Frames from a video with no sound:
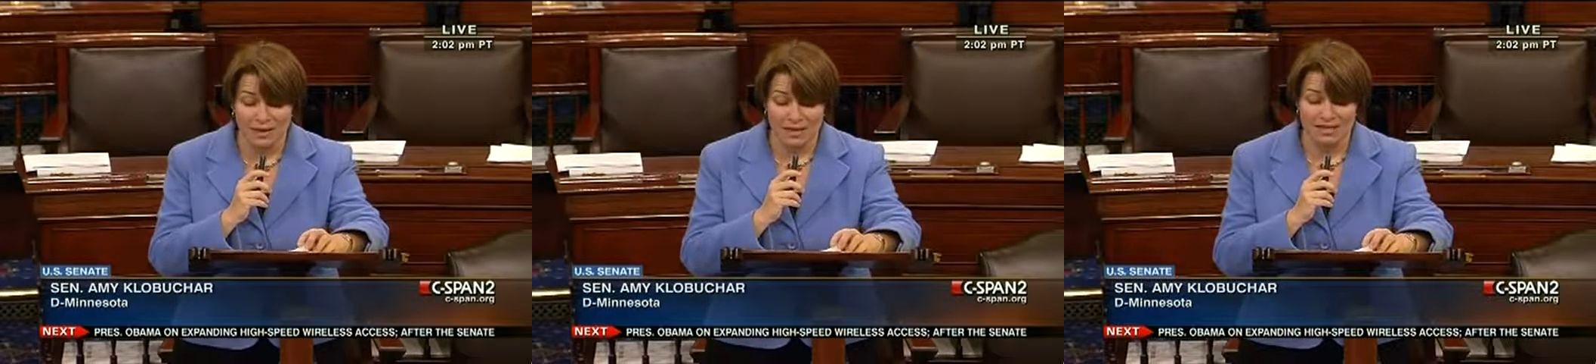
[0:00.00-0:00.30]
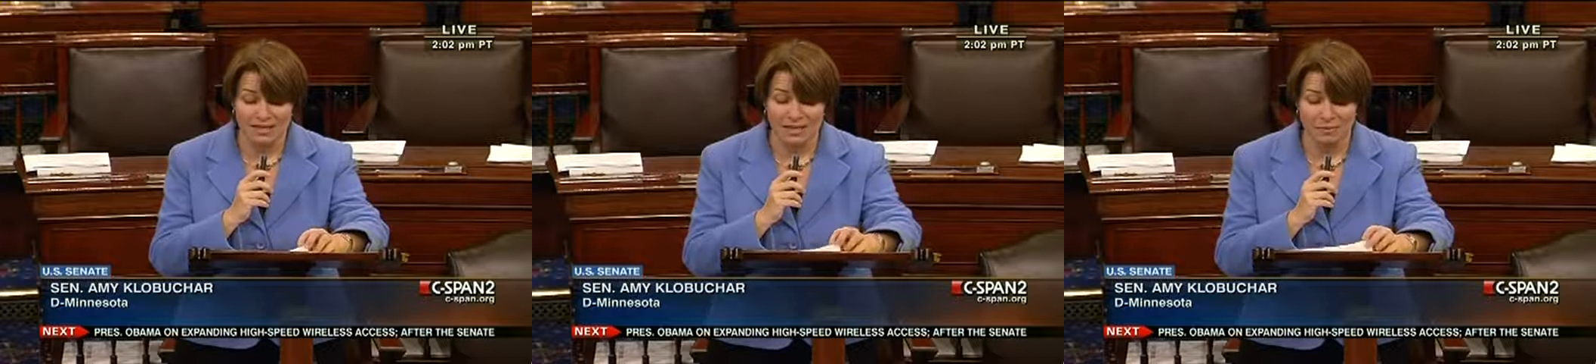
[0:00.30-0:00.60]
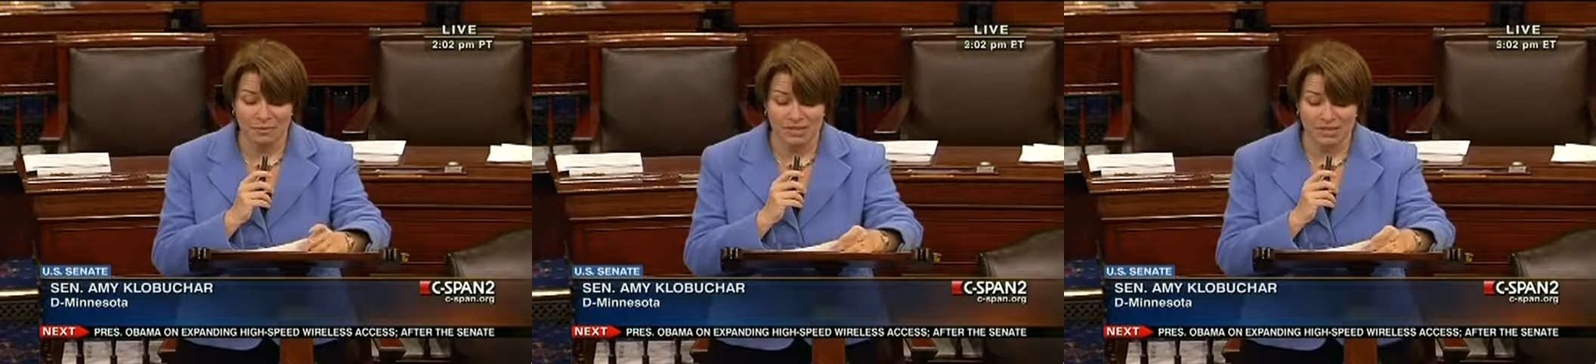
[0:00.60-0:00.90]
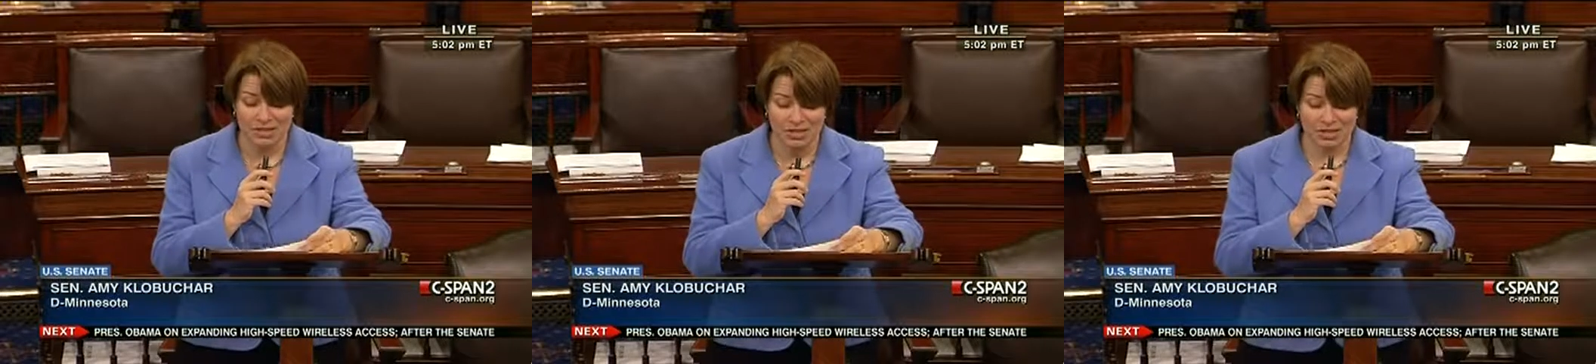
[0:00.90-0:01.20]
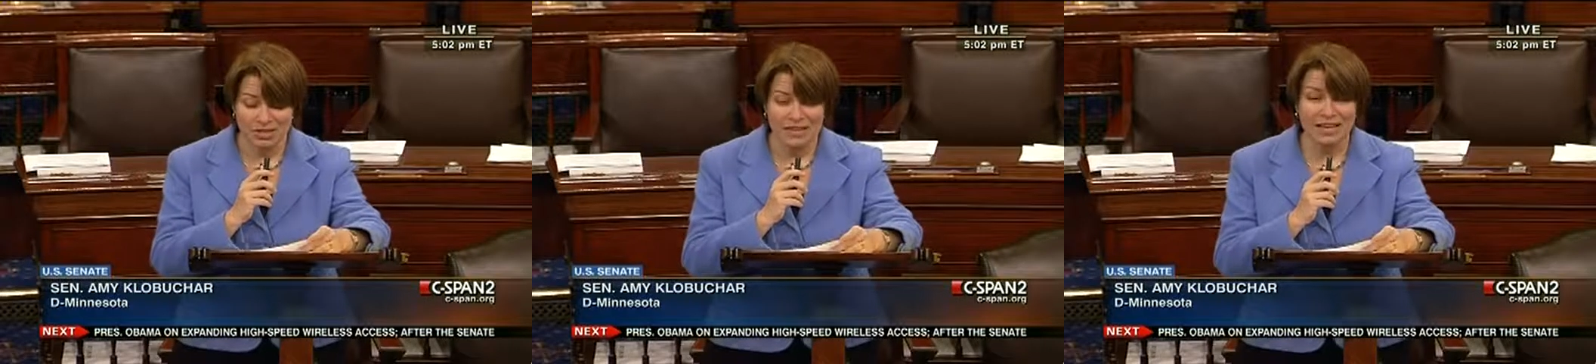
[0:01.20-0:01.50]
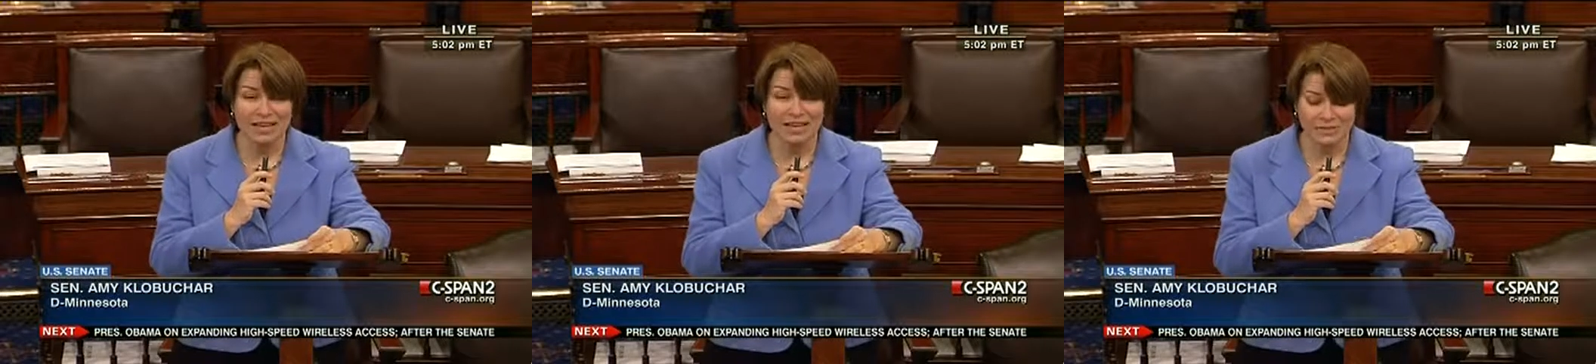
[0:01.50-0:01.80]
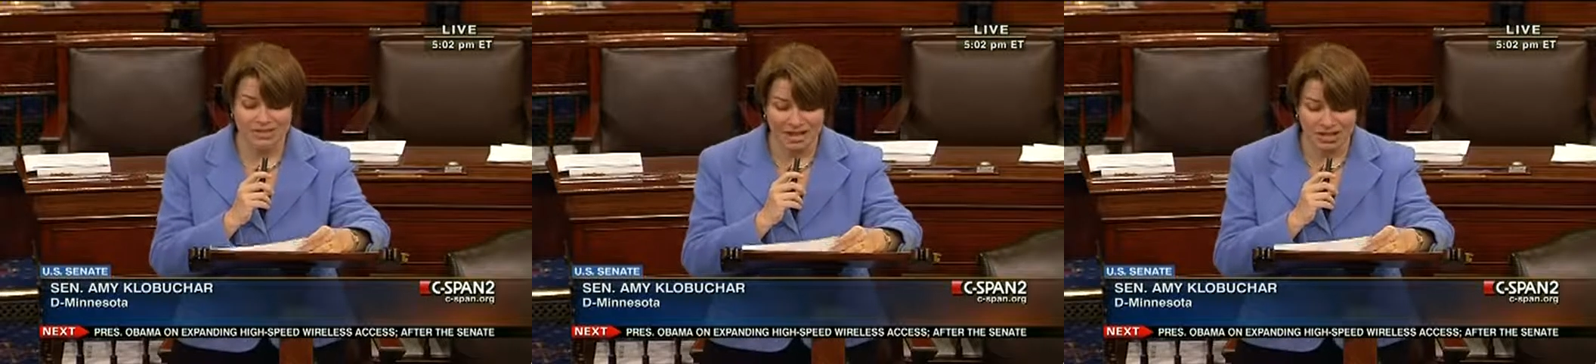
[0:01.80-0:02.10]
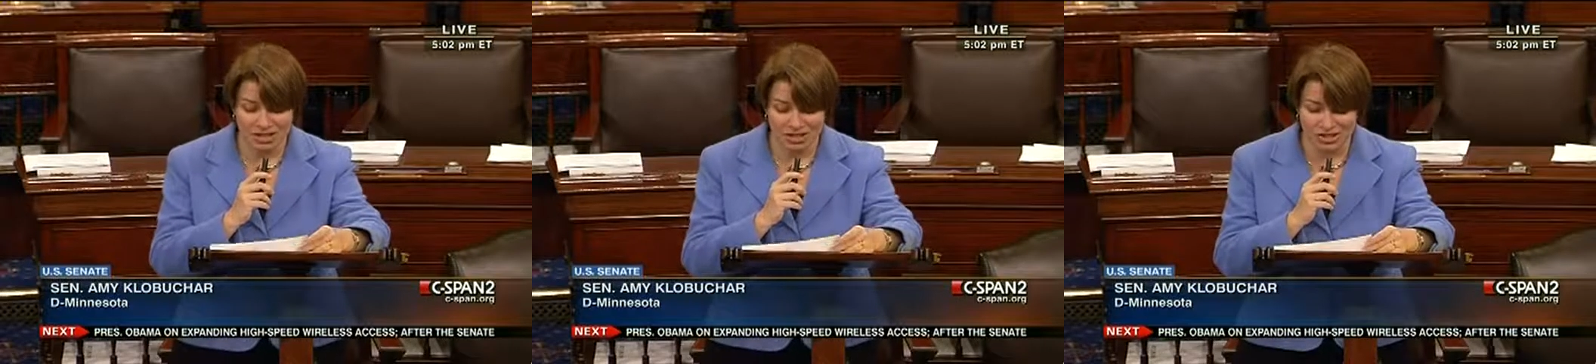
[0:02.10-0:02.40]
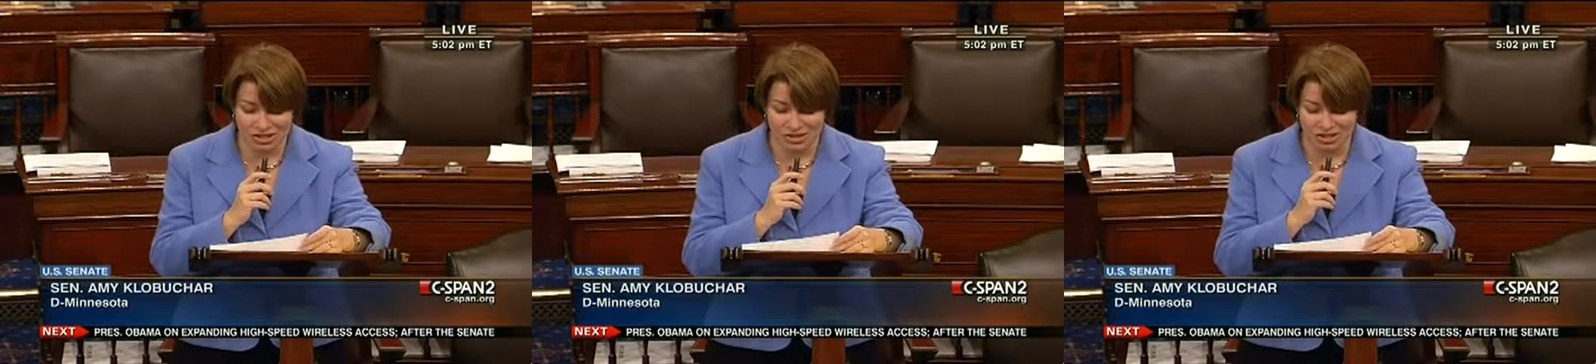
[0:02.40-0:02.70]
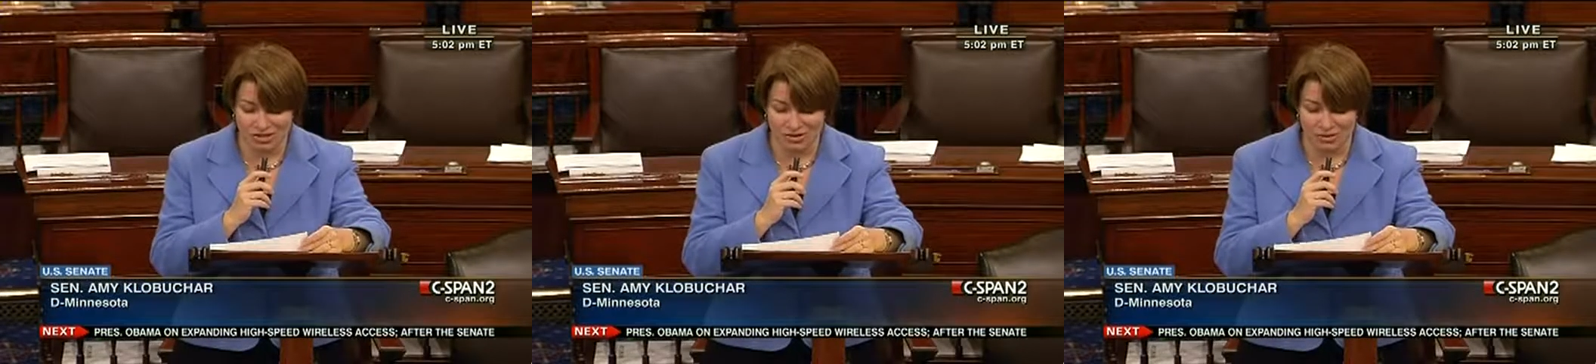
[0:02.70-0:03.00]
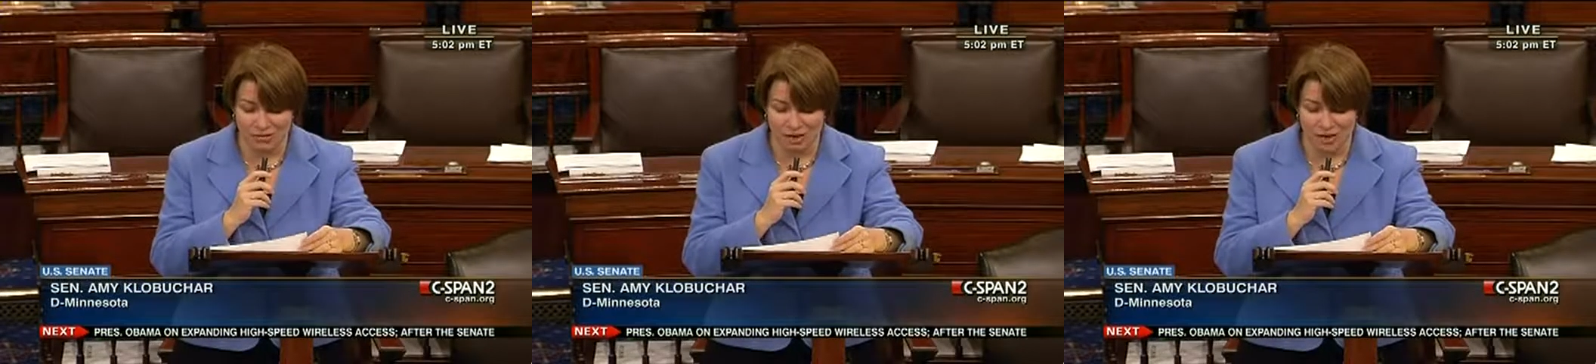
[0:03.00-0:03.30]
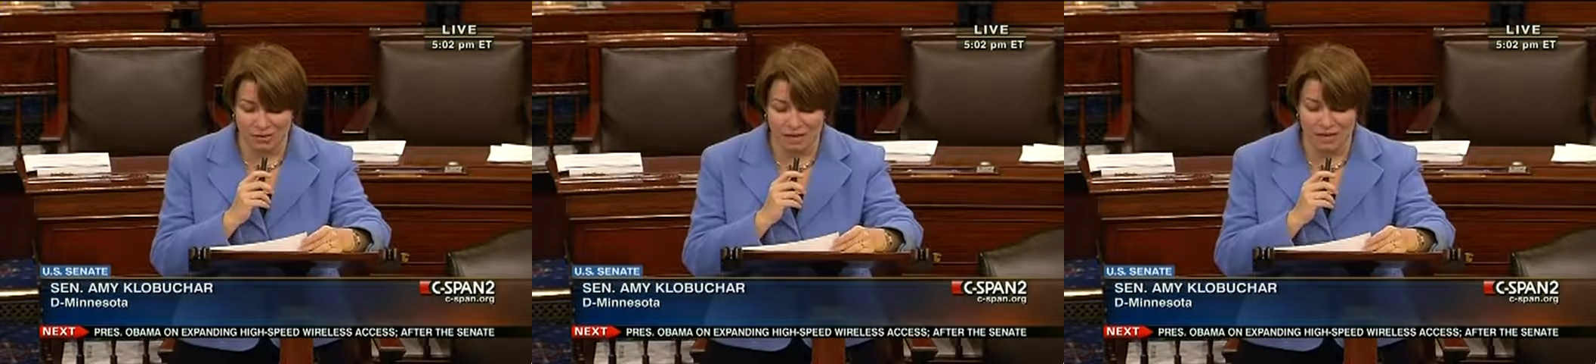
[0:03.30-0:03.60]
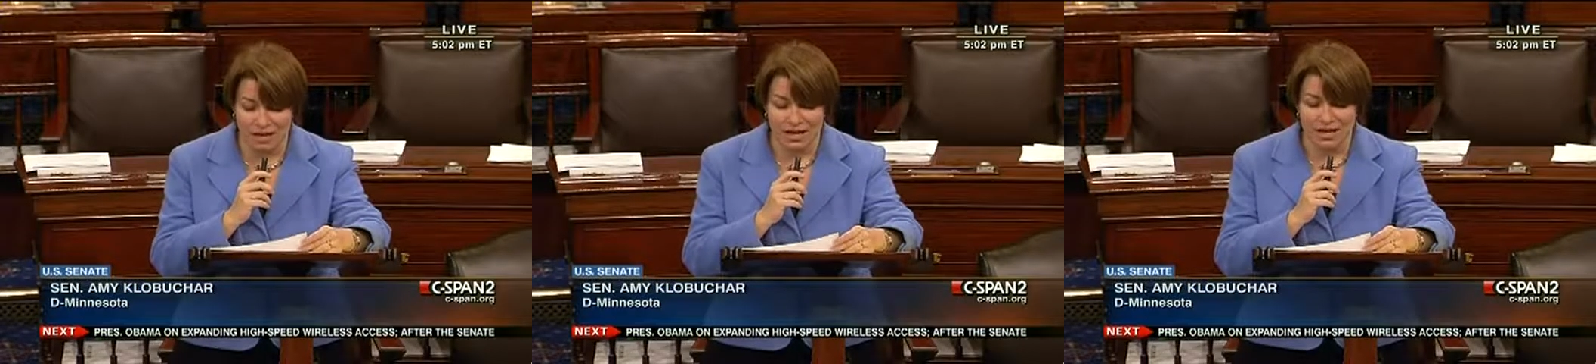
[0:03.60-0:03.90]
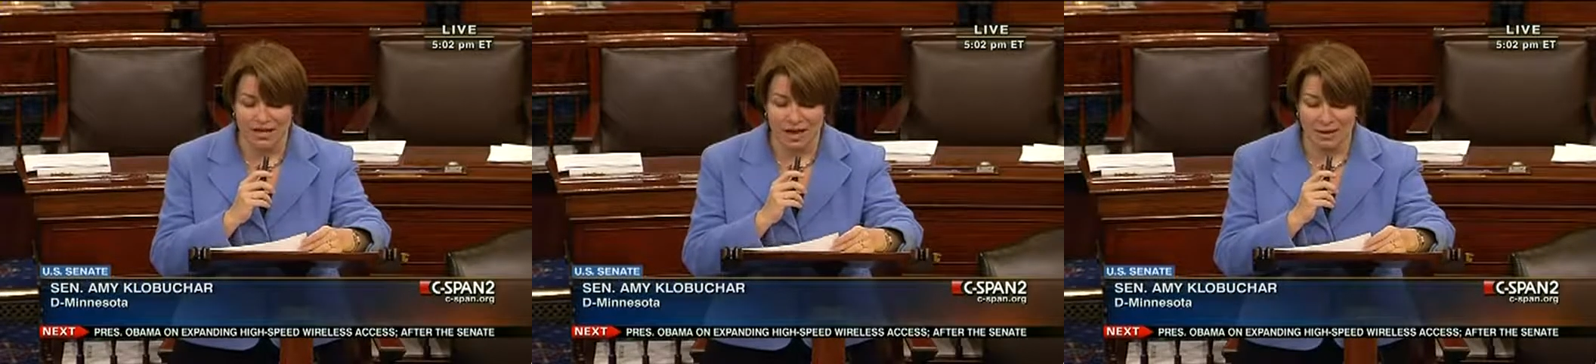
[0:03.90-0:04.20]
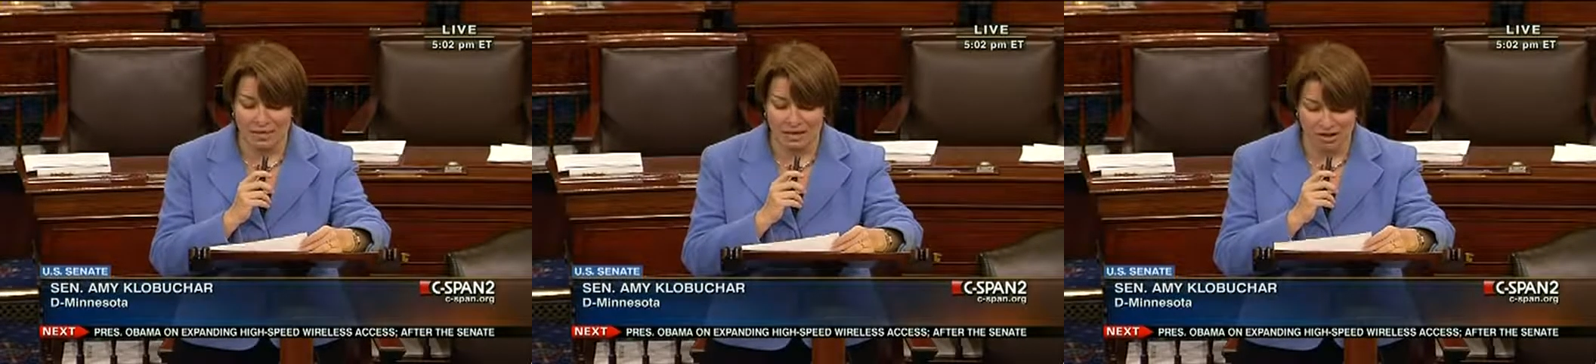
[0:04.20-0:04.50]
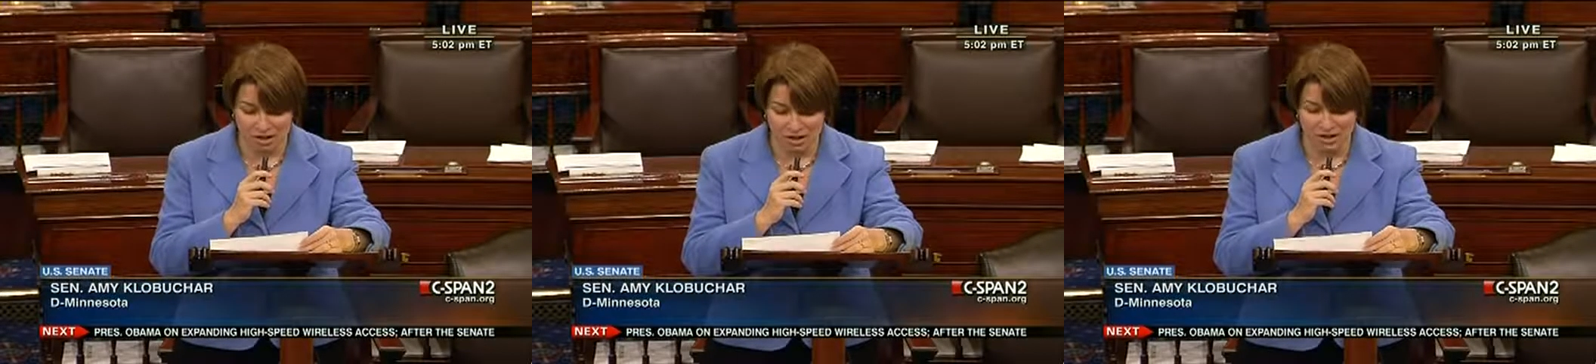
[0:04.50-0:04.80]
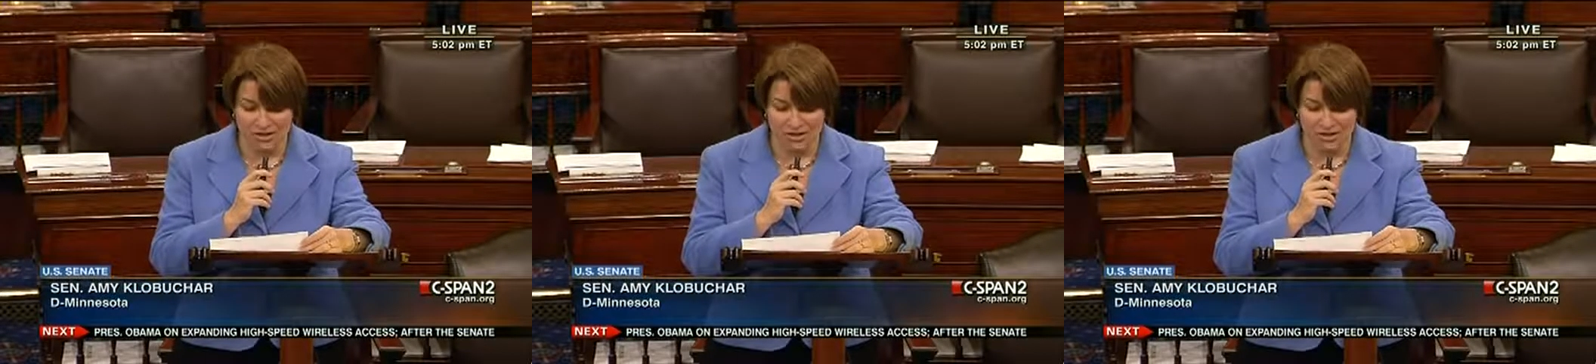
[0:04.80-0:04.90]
the Senate proceed to executive session to consider the following nominations.